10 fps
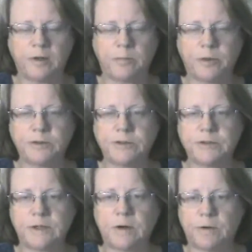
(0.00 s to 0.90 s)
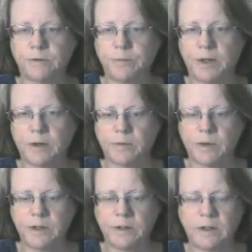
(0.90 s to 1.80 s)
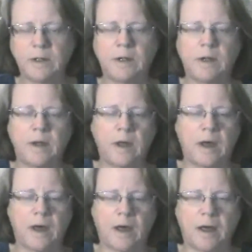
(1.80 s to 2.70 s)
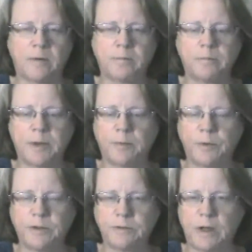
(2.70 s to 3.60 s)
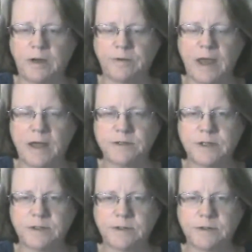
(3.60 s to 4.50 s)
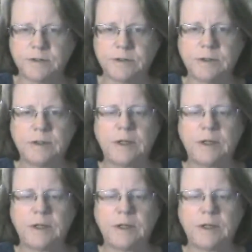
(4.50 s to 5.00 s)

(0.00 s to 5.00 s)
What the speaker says: purchase their own Bitcoin, but we do have cash centers,